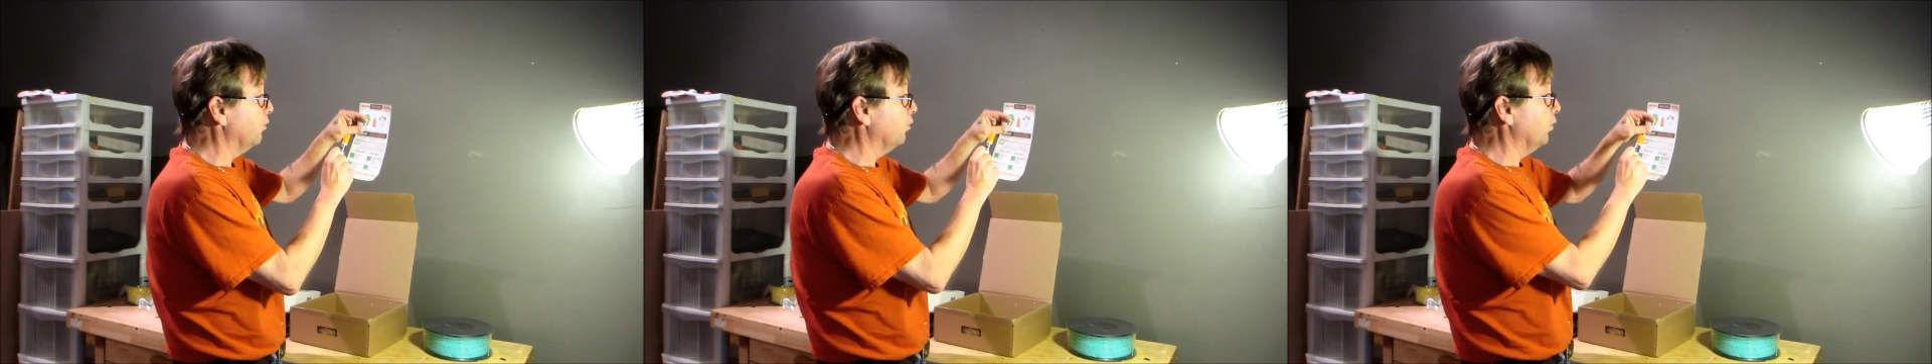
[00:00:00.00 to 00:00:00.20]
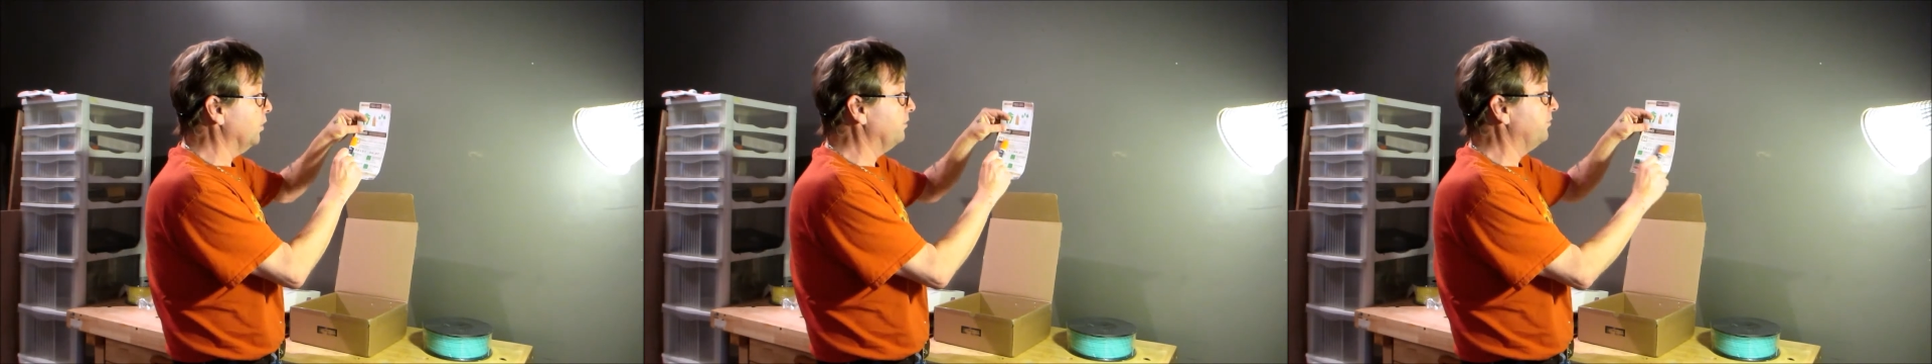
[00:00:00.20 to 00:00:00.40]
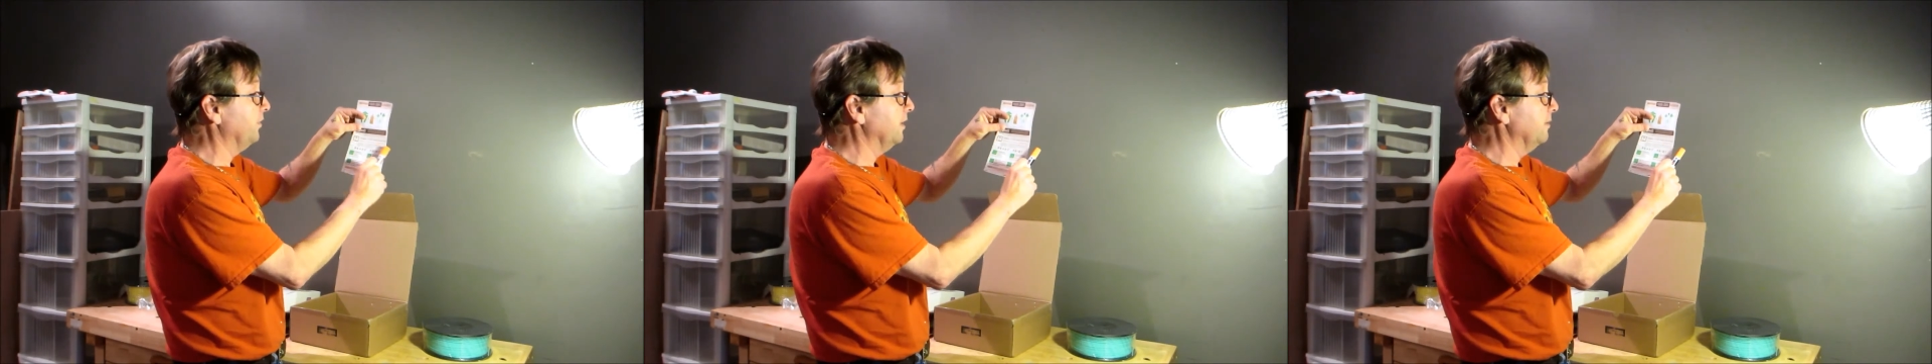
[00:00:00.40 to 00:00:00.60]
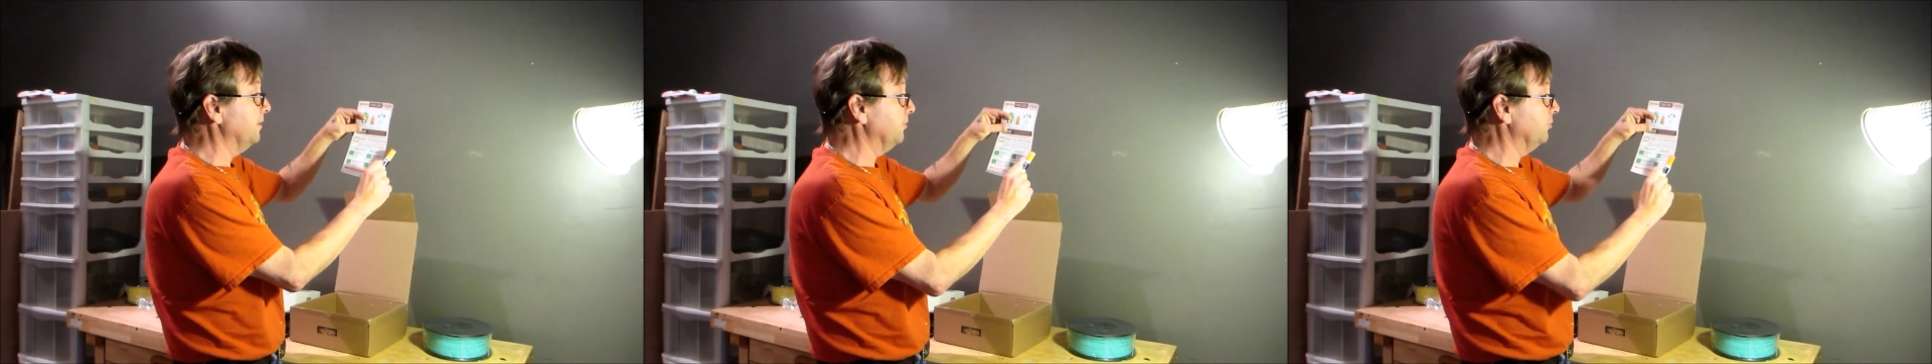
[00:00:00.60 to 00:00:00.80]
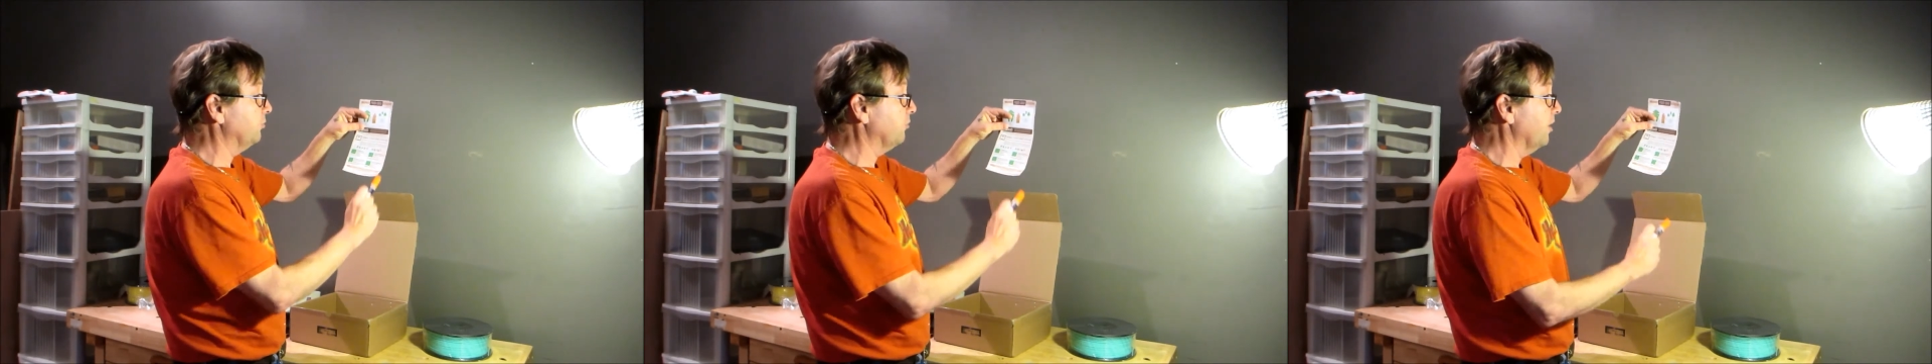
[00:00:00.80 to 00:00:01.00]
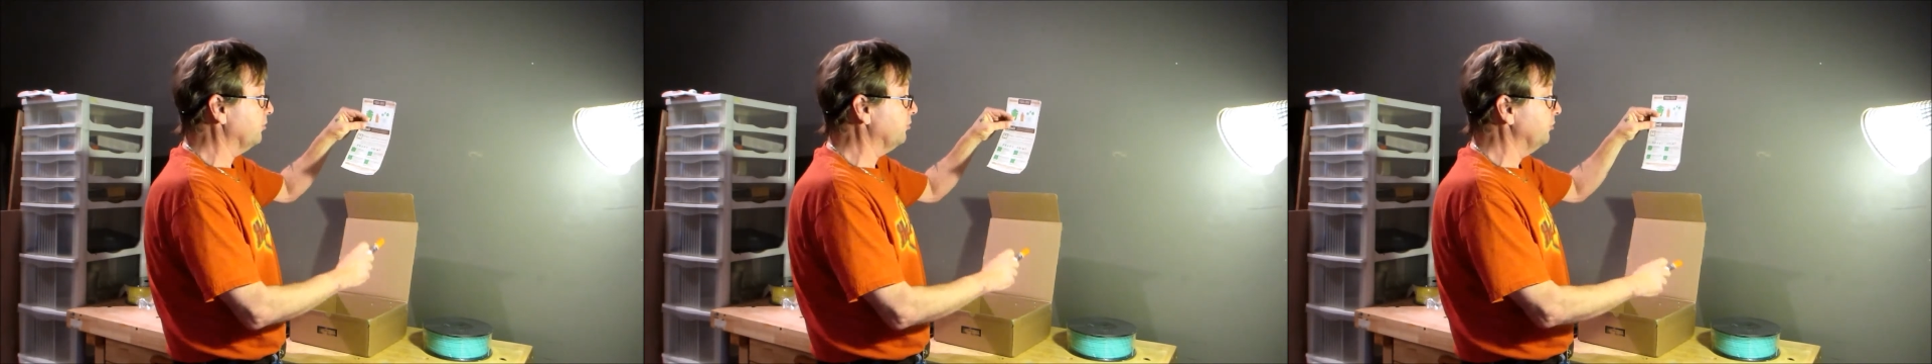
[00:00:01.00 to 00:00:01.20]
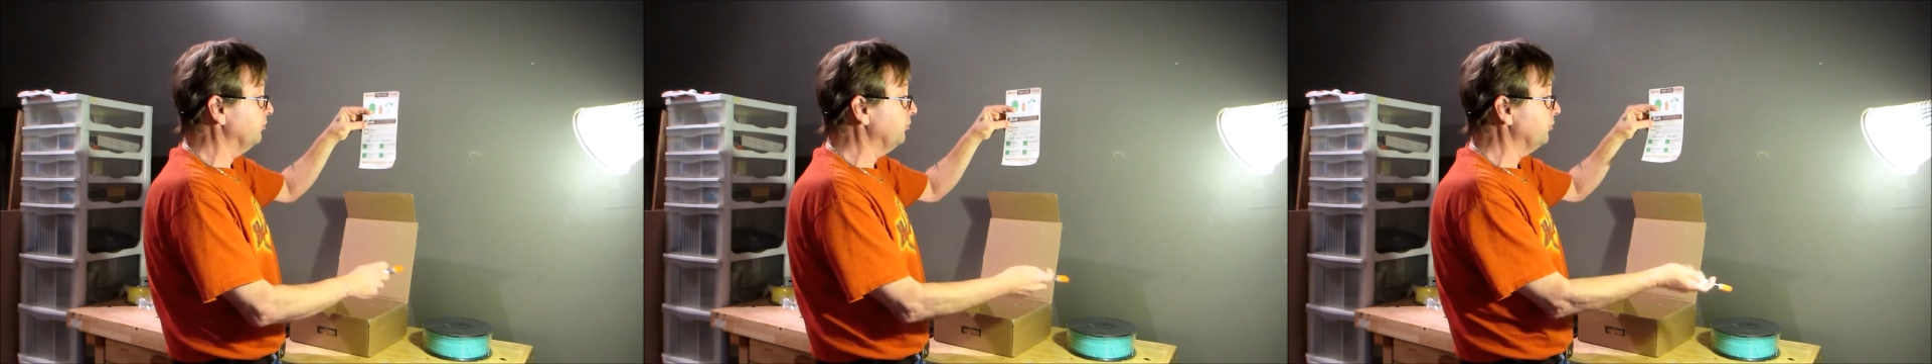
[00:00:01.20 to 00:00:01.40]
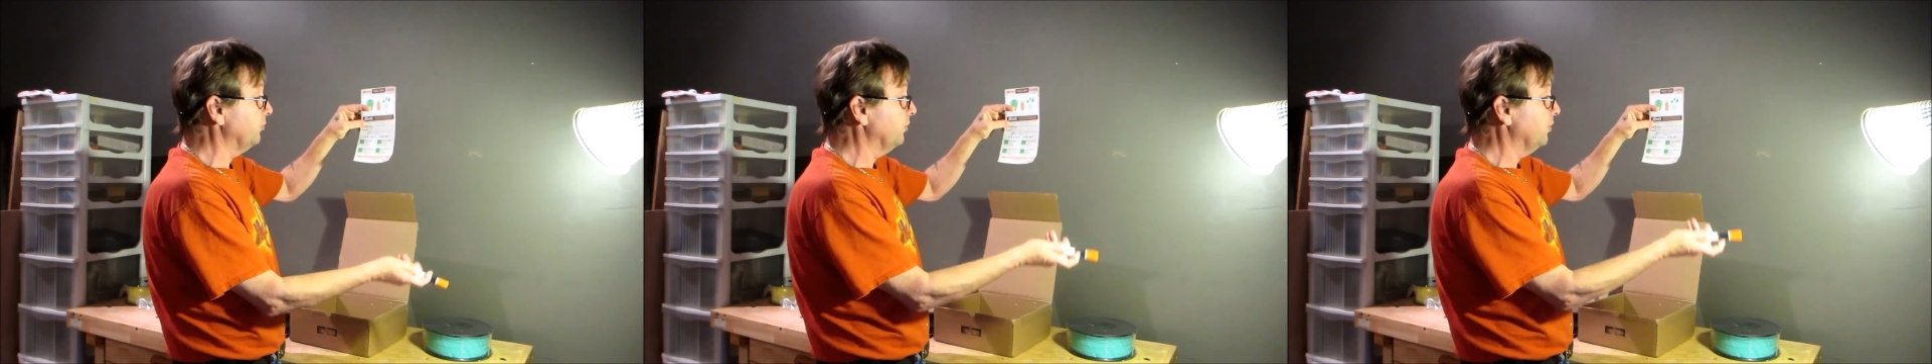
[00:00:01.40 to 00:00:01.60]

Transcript: wood filament instructions.